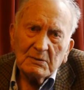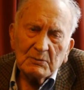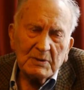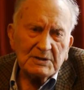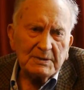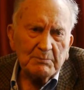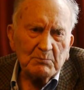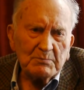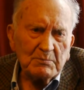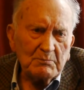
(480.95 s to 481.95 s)
Well, the,
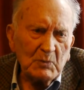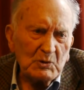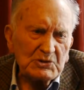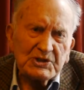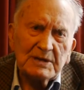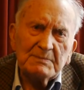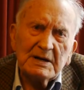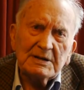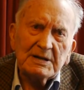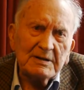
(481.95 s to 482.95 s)
most of them,
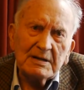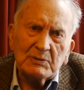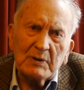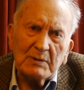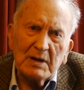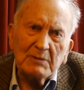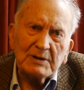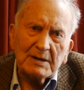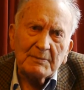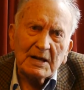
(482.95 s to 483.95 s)
I got on quite well
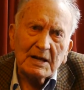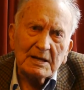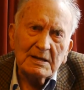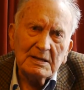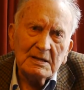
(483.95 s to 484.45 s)
with them, really.